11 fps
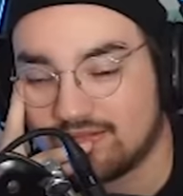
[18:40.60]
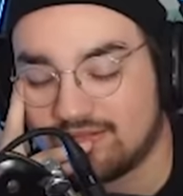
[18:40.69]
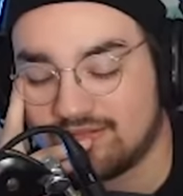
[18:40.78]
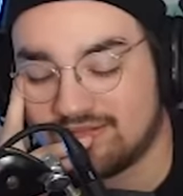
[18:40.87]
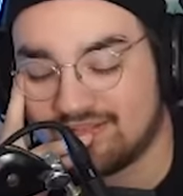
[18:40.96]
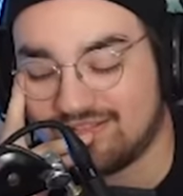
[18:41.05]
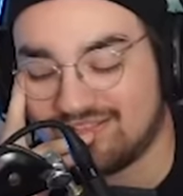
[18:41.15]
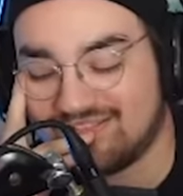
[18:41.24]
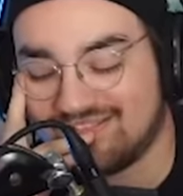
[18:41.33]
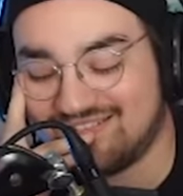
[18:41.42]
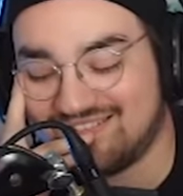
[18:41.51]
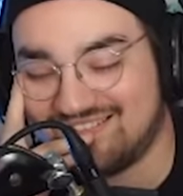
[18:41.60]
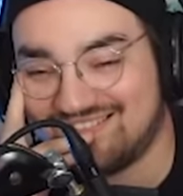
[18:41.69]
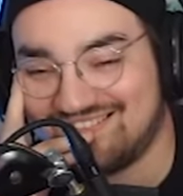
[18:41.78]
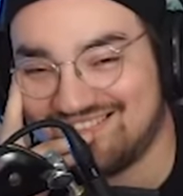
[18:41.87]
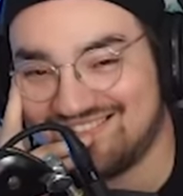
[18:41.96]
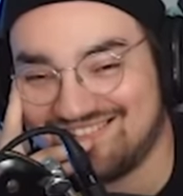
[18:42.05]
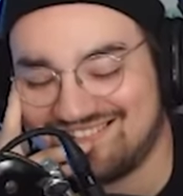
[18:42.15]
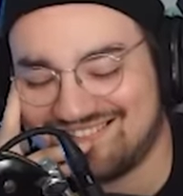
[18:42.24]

[no speech]